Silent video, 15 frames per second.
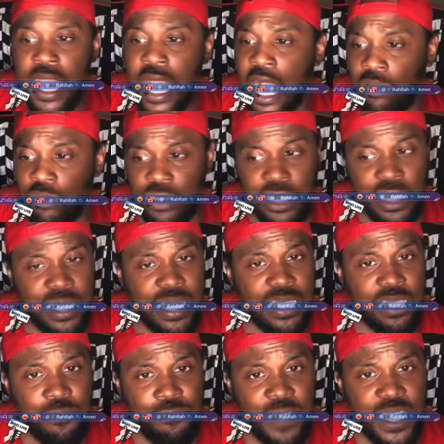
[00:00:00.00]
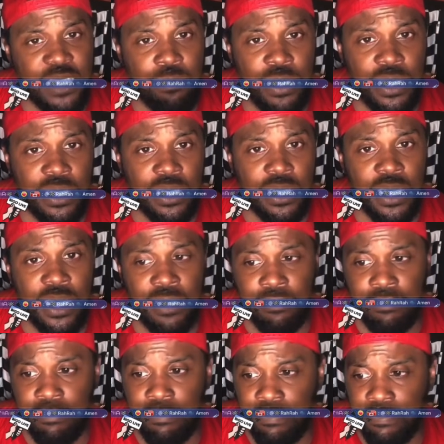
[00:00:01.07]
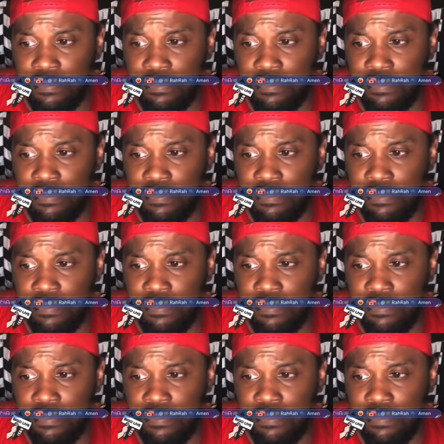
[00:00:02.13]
I was looking at the Facebook um